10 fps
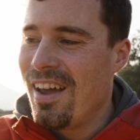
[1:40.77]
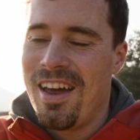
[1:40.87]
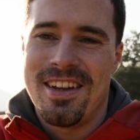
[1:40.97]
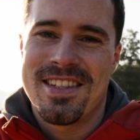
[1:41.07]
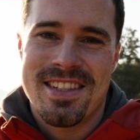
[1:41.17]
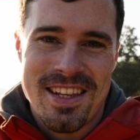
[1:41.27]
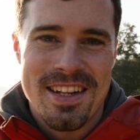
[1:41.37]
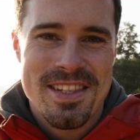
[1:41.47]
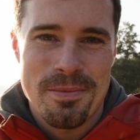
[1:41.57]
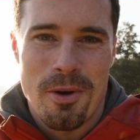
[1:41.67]
and it's
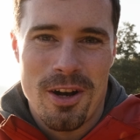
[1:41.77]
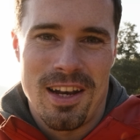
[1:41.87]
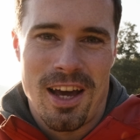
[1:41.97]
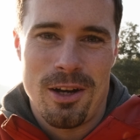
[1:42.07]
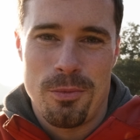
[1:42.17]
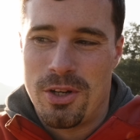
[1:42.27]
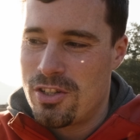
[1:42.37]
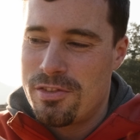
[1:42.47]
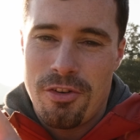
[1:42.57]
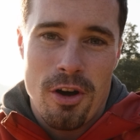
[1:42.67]
that small and lightweight,
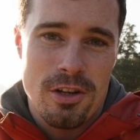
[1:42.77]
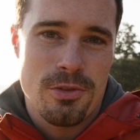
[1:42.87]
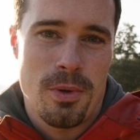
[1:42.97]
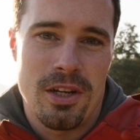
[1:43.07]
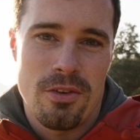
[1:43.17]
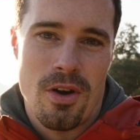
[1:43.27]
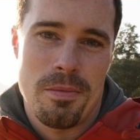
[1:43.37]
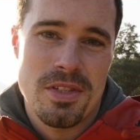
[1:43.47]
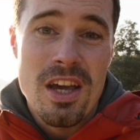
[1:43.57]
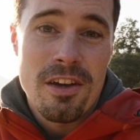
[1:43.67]
just 420
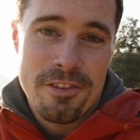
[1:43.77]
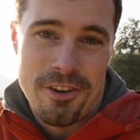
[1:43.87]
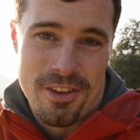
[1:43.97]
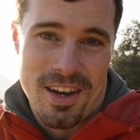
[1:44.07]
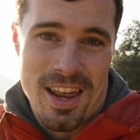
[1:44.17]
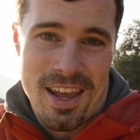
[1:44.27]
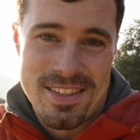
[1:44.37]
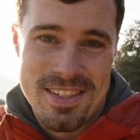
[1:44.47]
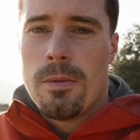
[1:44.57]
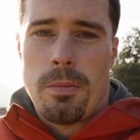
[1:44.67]
grams for the
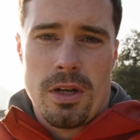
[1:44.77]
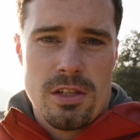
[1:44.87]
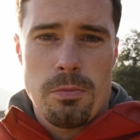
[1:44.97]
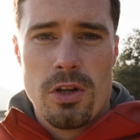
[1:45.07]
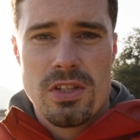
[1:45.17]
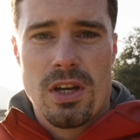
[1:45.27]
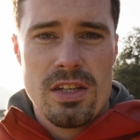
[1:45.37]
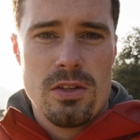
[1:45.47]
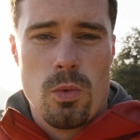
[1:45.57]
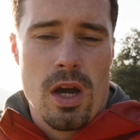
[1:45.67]
lens. But a small
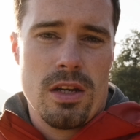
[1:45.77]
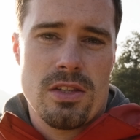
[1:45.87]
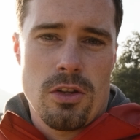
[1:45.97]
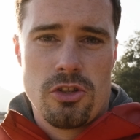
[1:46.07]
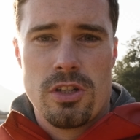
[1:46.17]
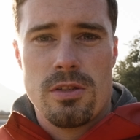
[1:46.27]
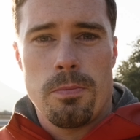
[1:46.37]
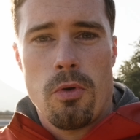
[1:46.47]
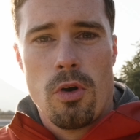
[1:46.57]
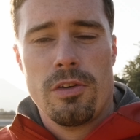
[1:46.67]
size and weight is not just
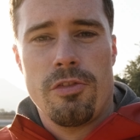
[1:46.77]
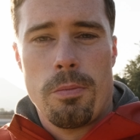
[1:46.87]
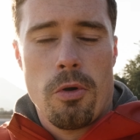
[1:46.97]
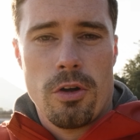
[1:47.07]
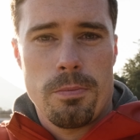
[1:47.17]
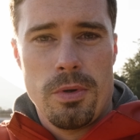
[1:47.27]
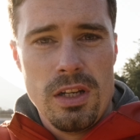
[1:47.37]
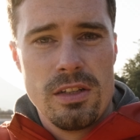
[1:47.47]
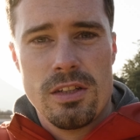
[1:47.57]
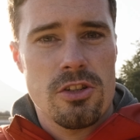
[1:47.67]
important for
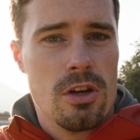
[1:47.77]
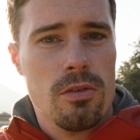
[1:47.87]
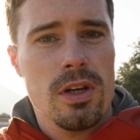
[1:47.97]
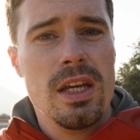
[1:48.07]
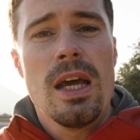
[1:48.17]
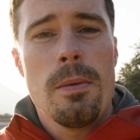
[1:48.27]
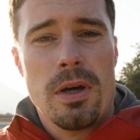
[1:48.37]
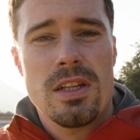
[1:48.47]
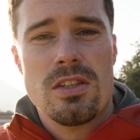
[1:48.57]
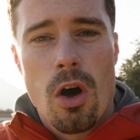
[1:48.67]
portability generally,
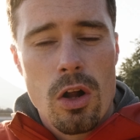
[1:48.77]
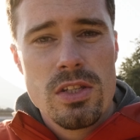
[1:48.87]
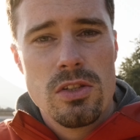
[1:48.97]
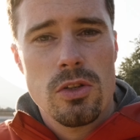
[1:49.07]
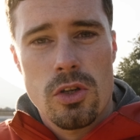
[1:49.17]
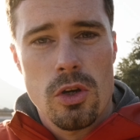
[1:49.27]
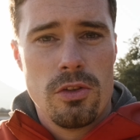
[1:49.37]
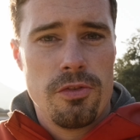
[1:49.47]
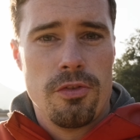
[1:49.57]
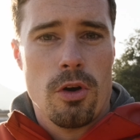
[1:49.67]
but it's also good
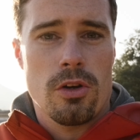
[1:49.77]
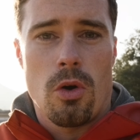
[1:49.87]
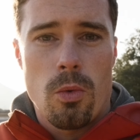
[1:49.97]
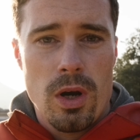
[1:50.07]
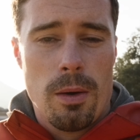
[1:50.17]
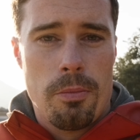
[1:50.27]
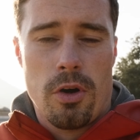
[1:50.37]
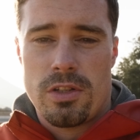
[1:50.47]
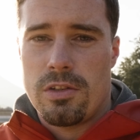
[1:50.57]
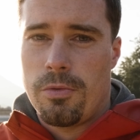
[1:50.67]
for gorilla
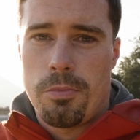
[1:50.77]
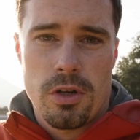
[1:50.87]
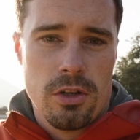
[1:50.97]
pods. If you put